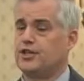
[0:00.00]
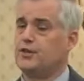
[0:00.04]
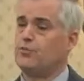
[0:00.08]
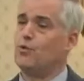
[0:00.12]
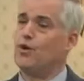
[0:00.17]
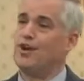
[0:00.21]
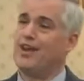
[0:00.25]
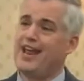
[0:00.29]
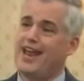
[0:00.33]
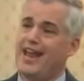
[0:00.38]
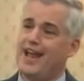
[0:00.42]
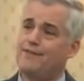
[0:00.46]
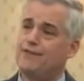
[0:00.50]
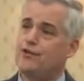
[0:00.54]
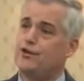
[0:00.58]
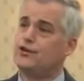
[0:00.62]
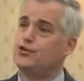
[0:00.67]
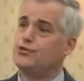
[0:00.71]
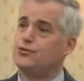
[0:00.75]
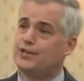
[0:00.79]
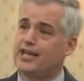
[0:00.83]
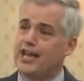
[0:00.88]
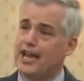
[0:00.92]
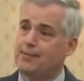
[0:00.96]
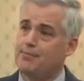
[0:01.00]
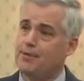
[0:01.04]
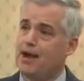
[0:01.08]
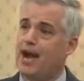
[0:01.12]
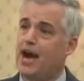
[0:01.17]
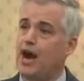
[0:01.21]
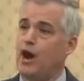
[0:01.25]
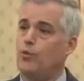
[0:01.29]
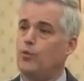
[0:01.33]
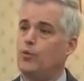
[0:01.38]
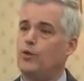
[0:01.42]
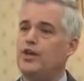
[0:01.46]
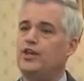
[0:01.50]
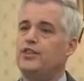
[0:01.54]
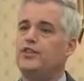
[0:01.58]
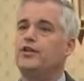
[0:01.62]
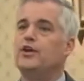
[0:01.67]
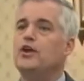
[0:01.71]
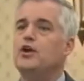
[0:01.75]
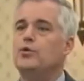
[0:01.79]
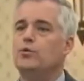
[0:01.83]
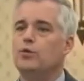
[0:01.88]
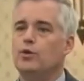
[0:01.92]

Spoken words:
and whatever you came out with